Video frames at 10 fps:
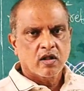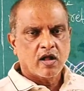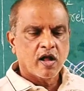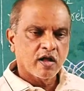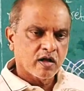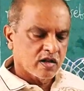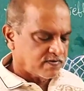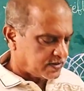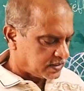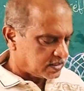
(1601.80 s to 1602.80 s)
Angle of
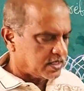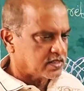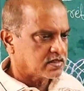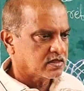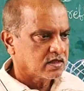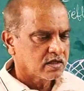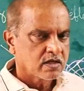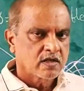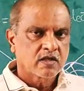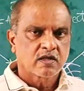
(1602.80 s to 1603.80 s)
incidence
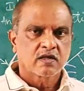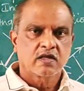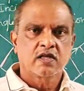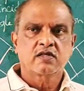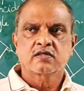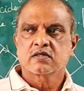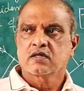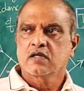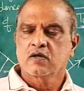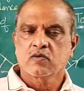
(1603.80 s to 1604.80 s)
is
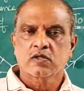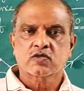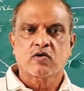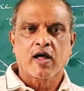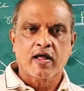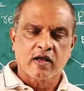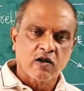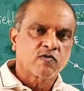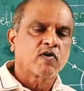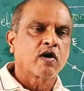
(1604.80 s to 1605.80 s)
equals to angle
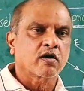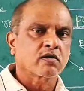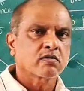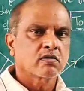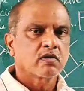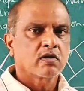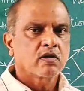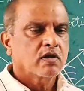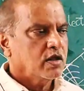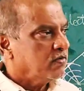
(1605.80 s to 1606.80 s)
of R.
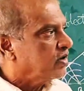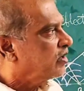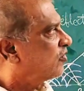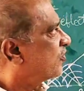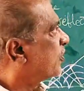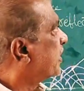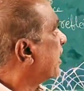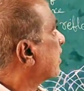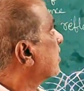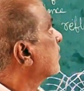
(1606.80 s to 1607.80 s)
Even if you
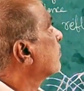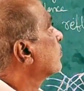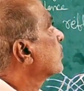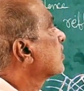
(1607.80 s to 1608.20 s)
take